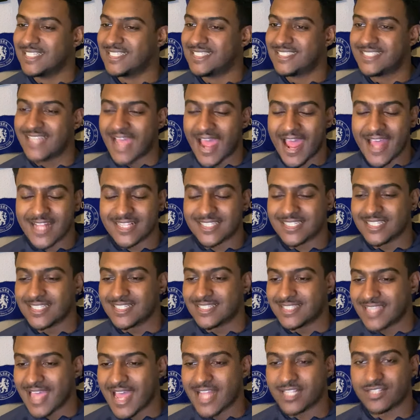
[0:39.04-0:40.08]

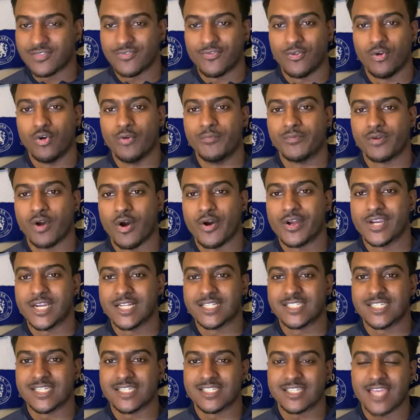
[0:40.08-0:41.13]
Dead, dead form going
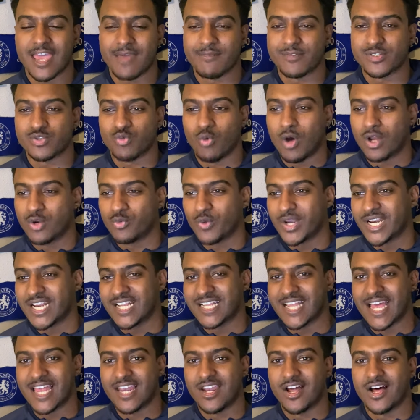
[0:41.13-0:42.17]
into this game. It's one win in
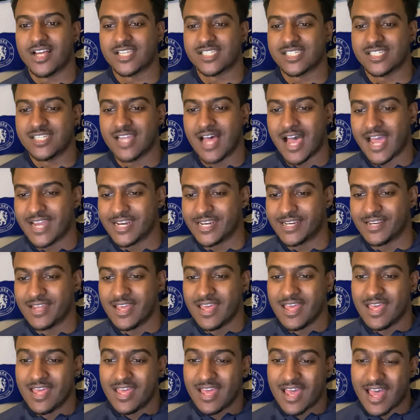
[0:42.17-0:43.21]
their last nine.
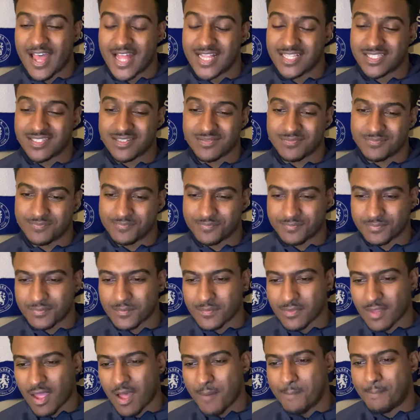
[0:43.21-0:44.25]
And
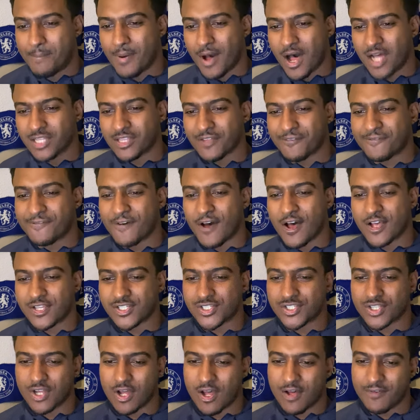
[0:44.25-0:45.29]
bar the
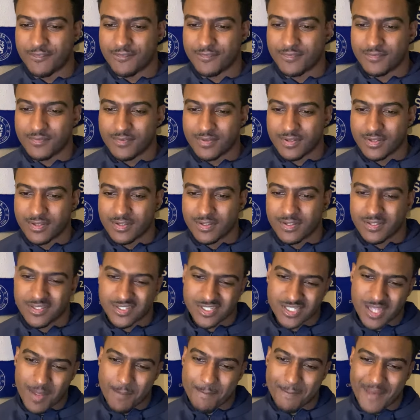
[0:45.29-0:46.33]
first half,
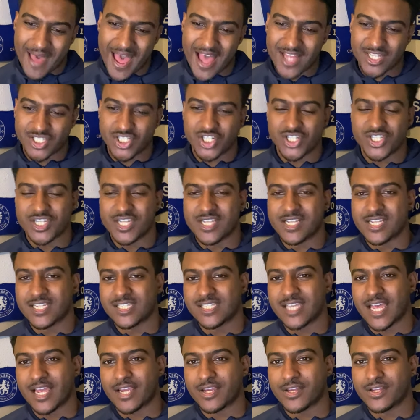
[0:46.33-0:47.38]
some patches in the
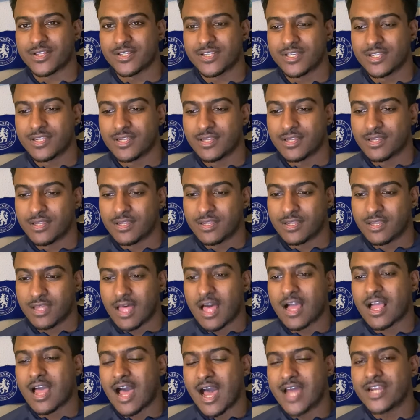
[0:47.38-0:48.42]
second,
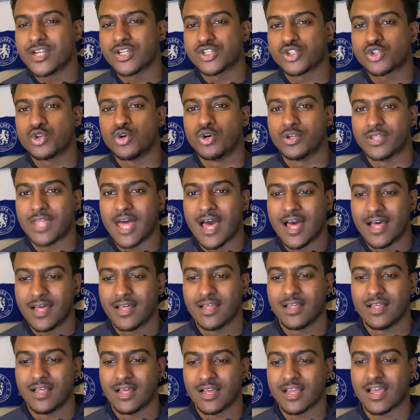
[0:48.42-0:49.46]
I kind of saw that.
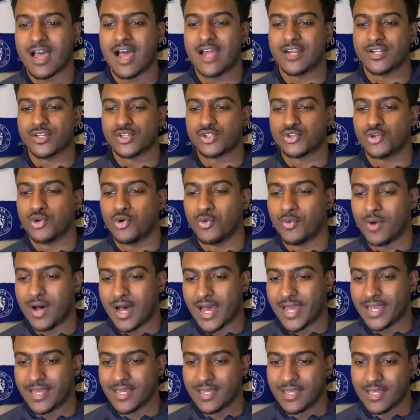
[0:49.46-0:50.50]
Kind of saw
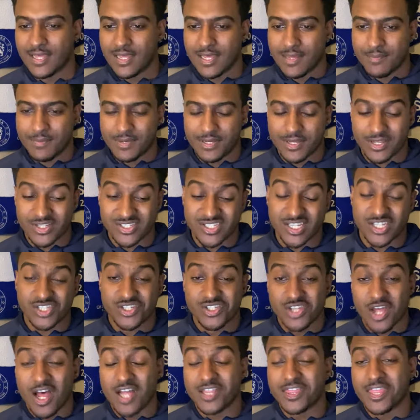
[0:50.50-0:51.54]
why. Because they
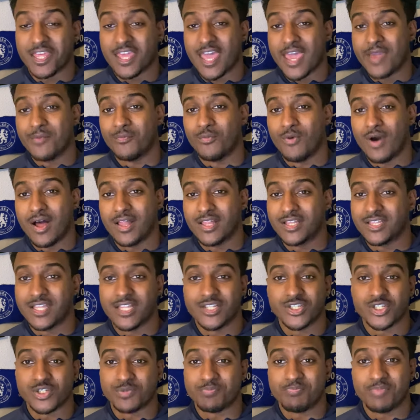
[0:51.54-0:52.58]
started the game well and
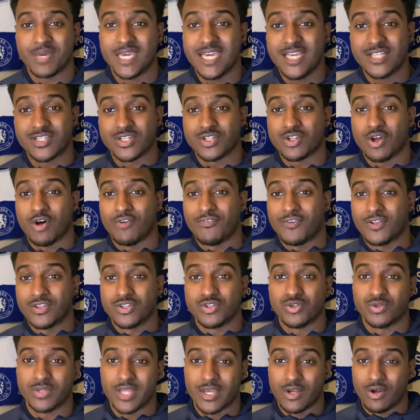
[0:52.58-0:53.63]
then just petered off
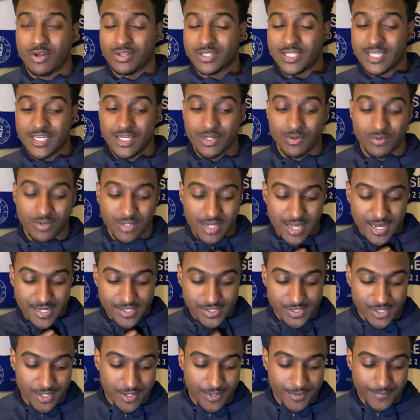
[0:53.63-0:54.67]
until they got the
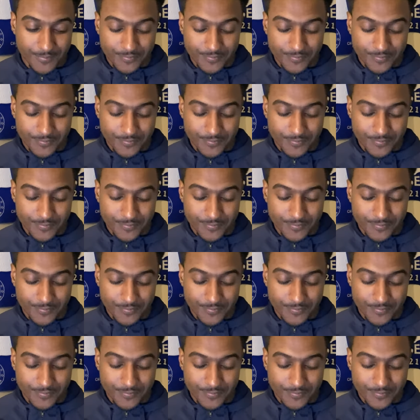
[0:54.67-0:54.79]
equaliser.